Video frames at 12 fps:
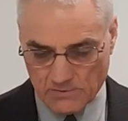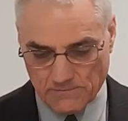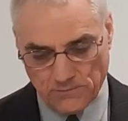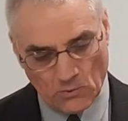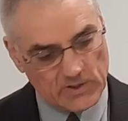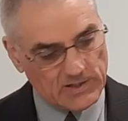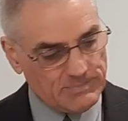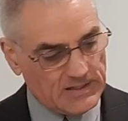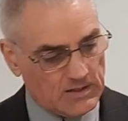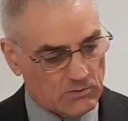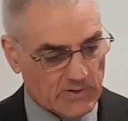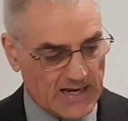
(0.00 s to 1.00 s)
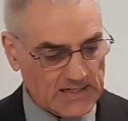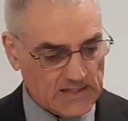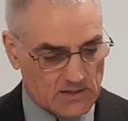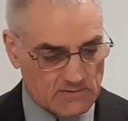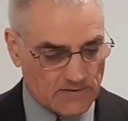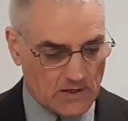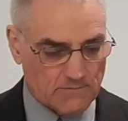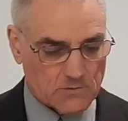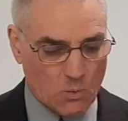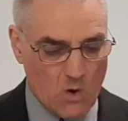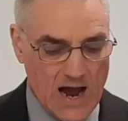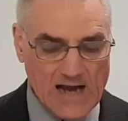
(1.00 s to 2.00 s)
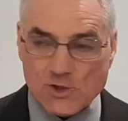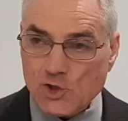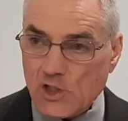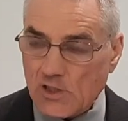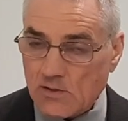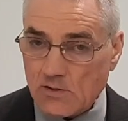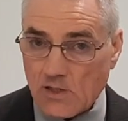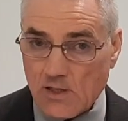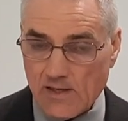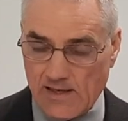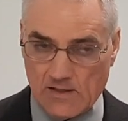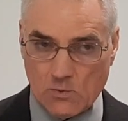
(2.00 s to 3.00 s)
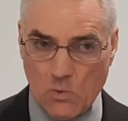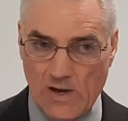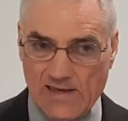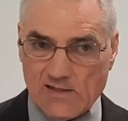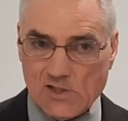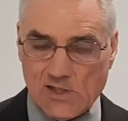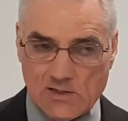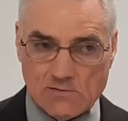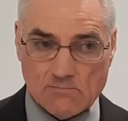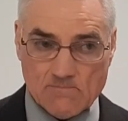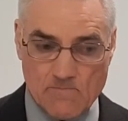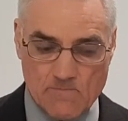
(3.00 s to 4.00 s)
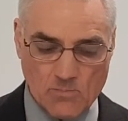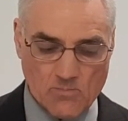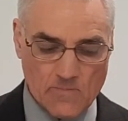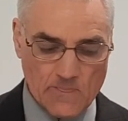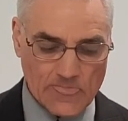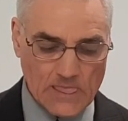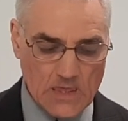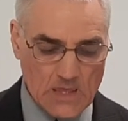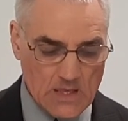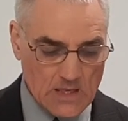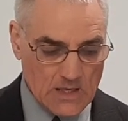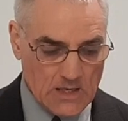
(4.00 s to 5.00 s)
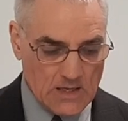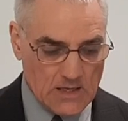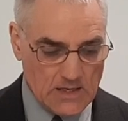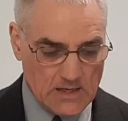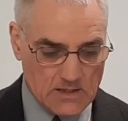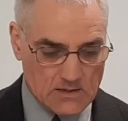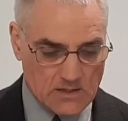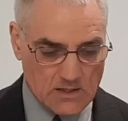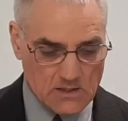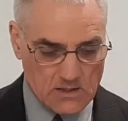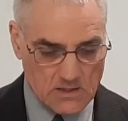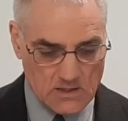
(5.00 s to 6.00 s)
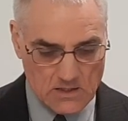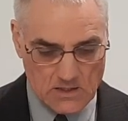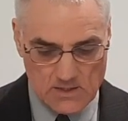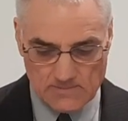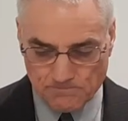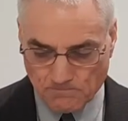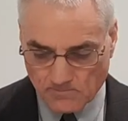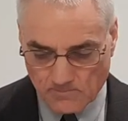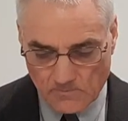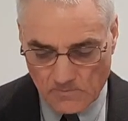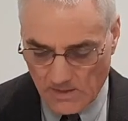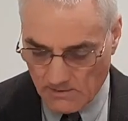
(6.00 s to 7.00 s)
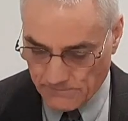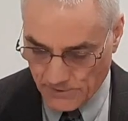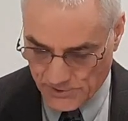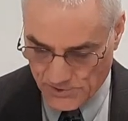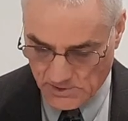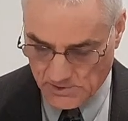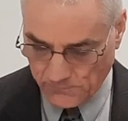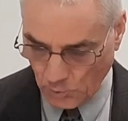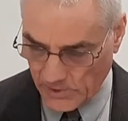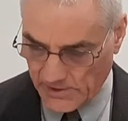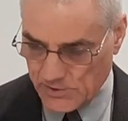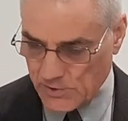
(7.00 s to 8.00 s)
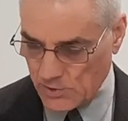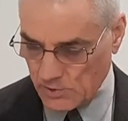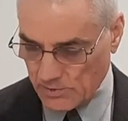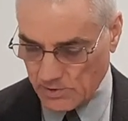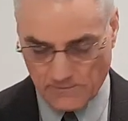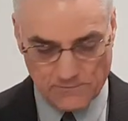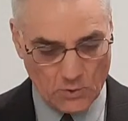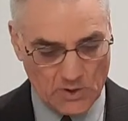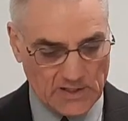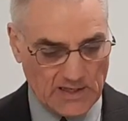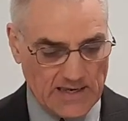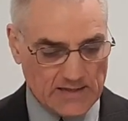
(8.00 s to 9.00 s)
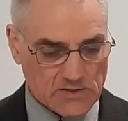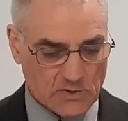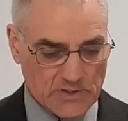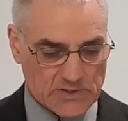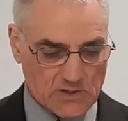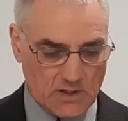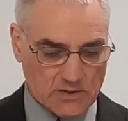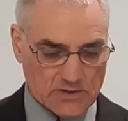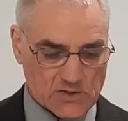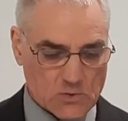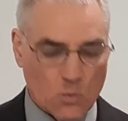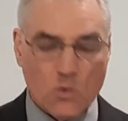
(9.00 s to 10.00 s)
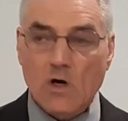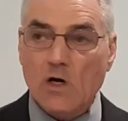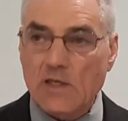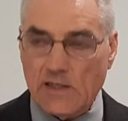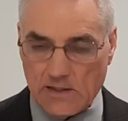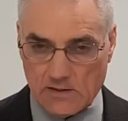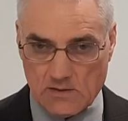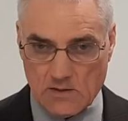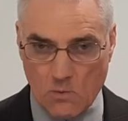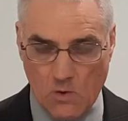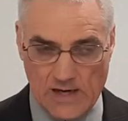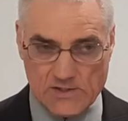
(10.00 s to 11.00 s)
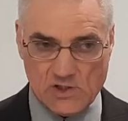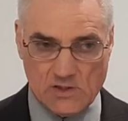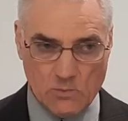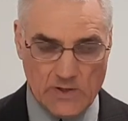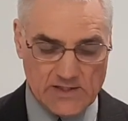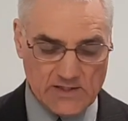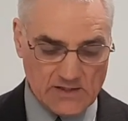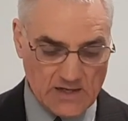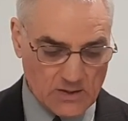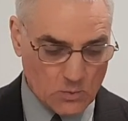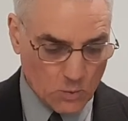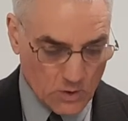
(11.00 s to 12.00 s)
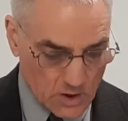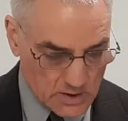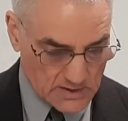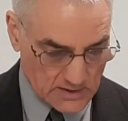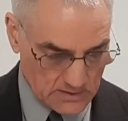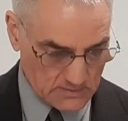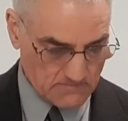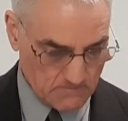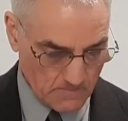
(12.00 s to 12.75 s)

through 40, being ready involved watching and waiting. And verses 42 through 48, the result is working, watching, waiting, and working.